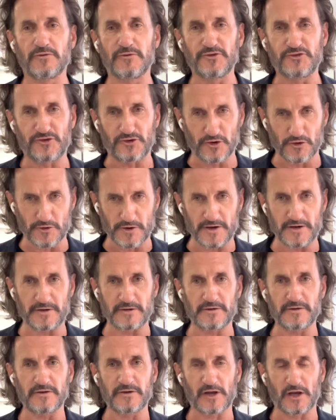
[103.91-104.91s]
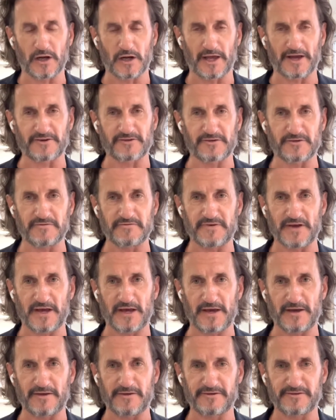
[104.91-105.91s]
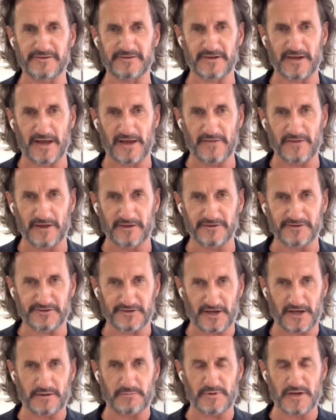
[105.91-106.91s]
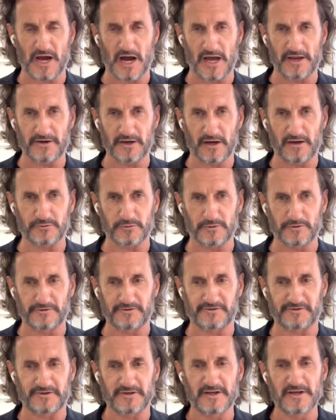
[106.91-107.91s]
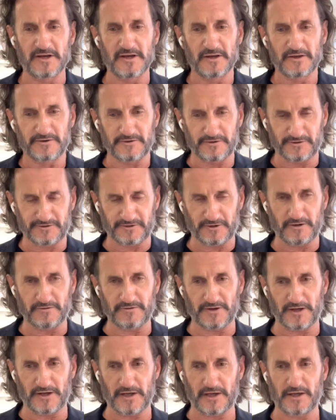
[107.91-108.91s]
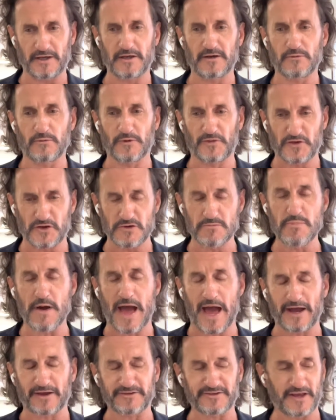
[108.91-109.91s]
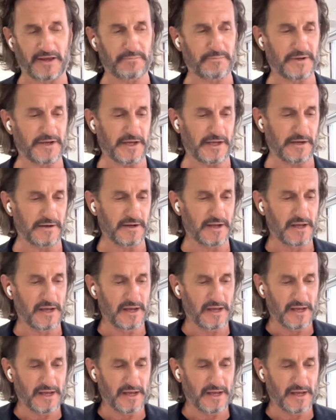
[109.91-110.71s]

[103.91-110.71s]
during collection phase, and then stayed behind afterwards to survey what the impacts had been.